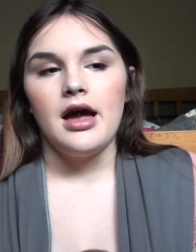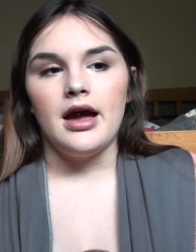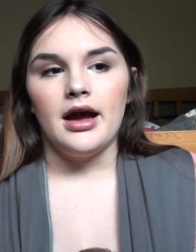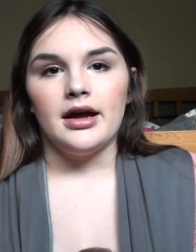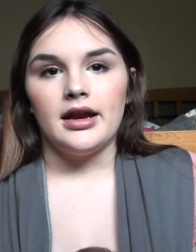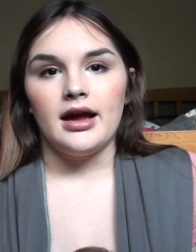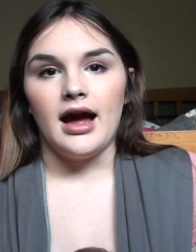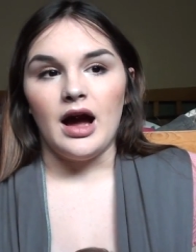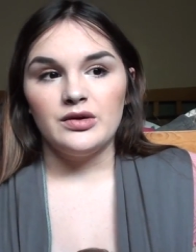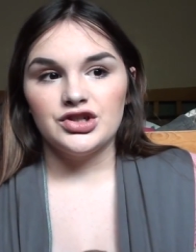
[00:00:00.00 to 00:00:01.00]
and
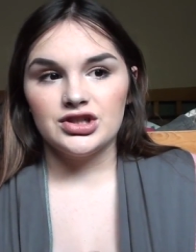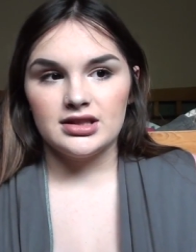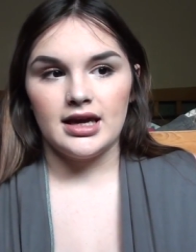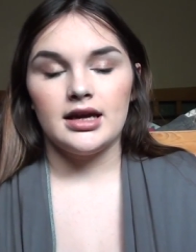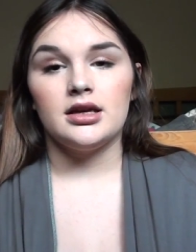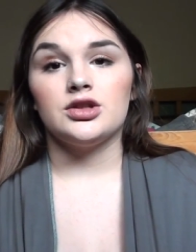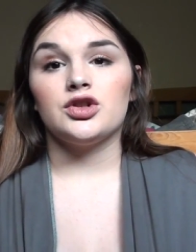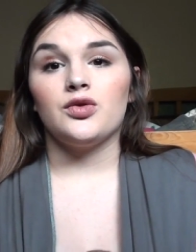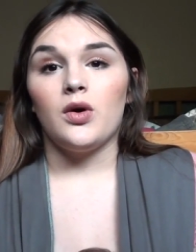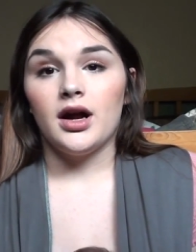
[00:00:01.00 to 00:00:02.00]
I was just like
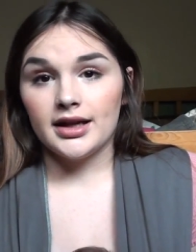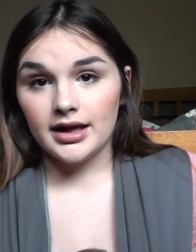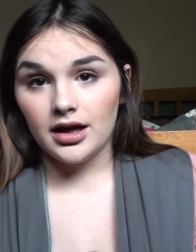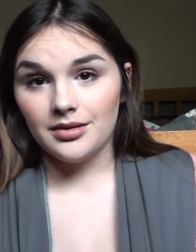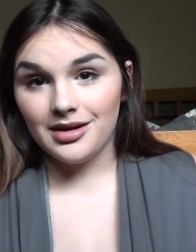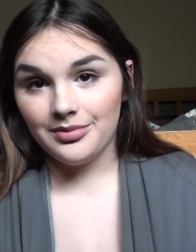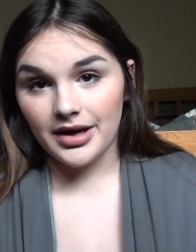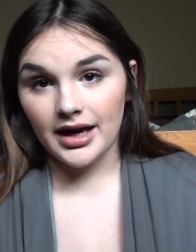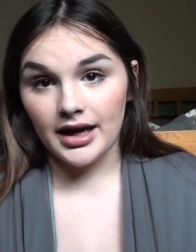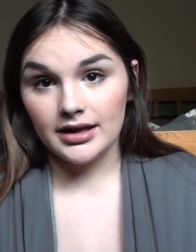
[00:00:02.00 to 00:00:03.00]
squatting on my
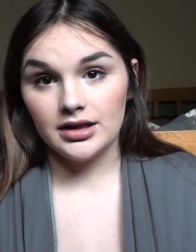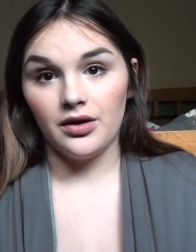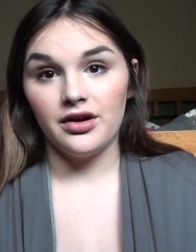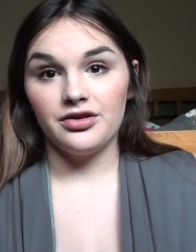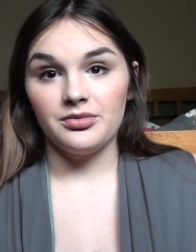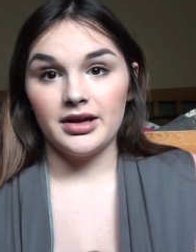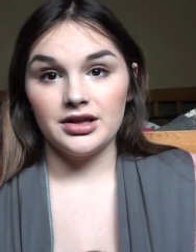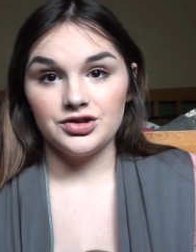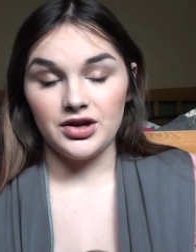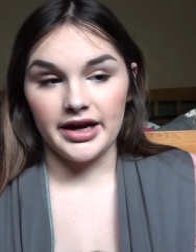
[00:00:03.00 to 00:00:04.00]
bed, going through my
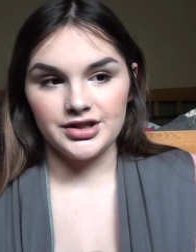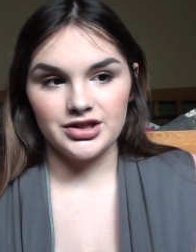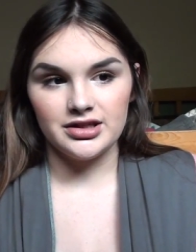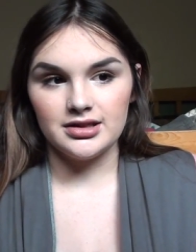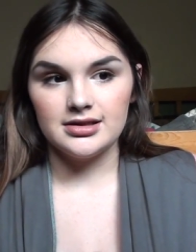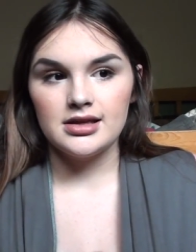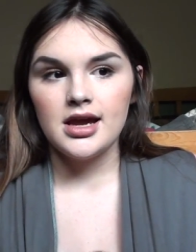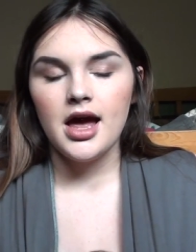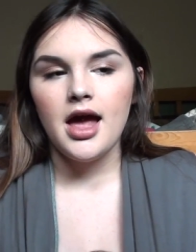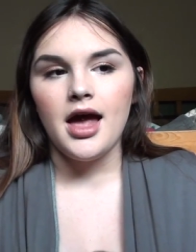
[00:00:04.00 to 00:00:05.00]
contractions
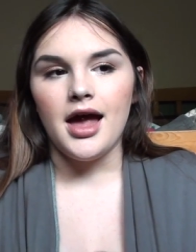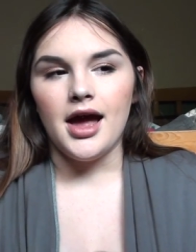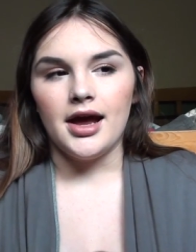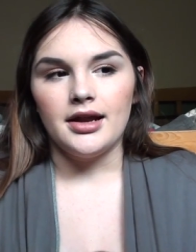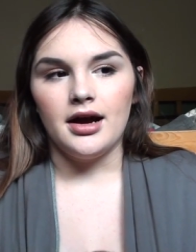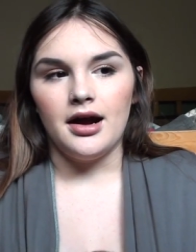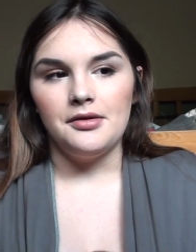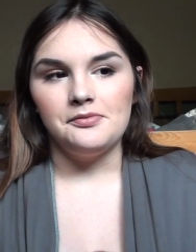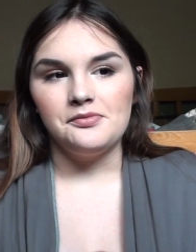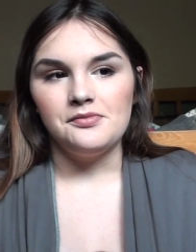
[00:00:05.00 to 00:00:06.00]
and
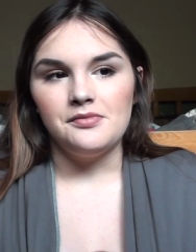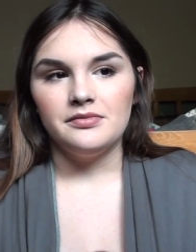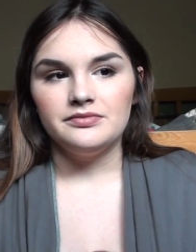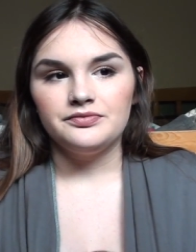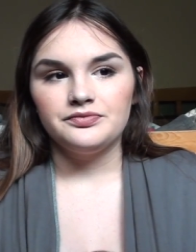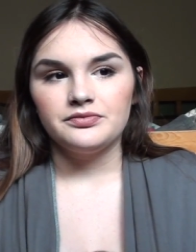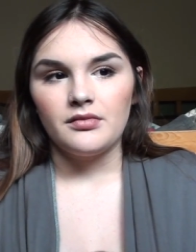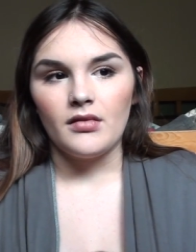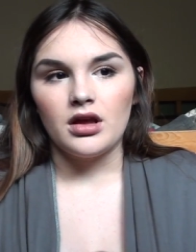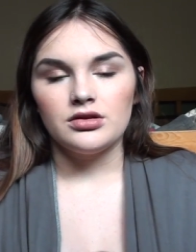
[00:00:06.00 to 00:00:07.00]
um,
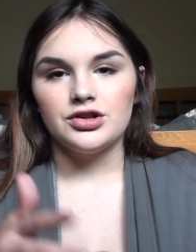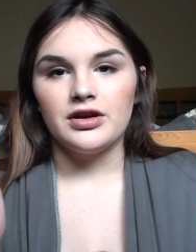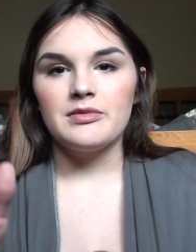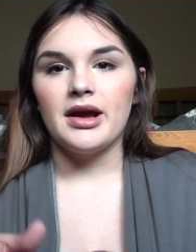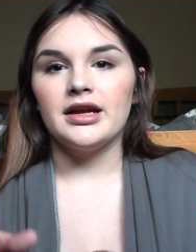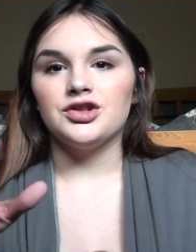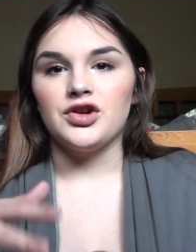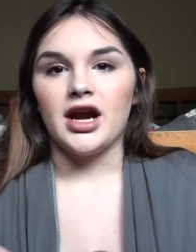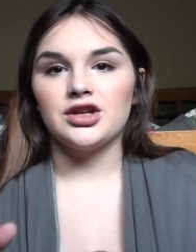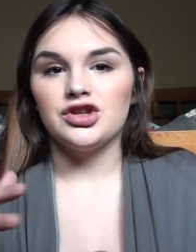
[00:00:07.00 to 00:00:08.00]
during my
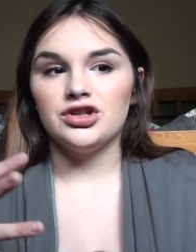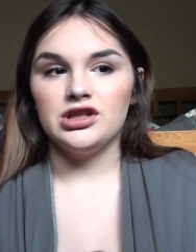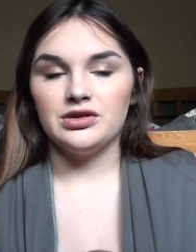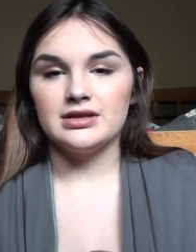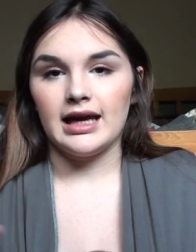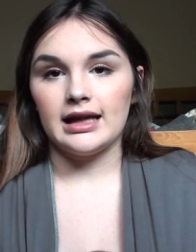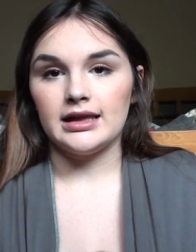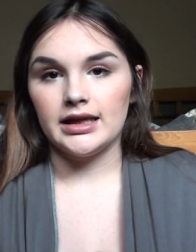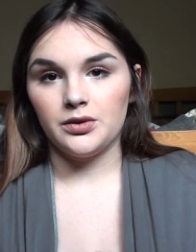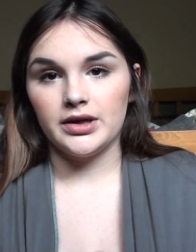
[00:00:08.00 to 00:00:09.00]
contractions there's like
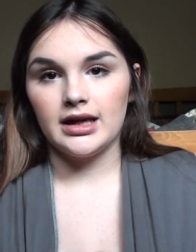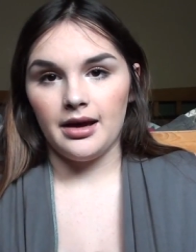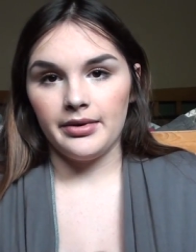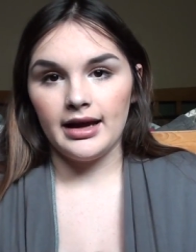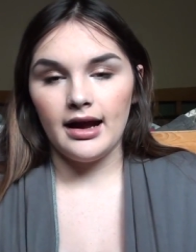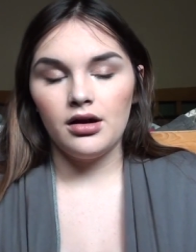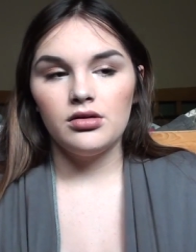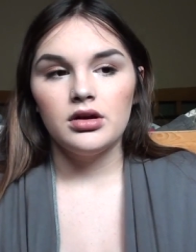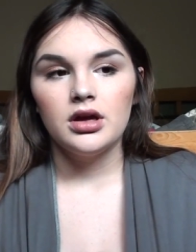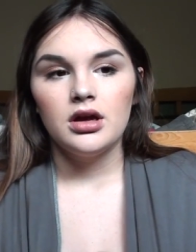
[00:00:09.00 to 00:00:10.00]
liquid coming out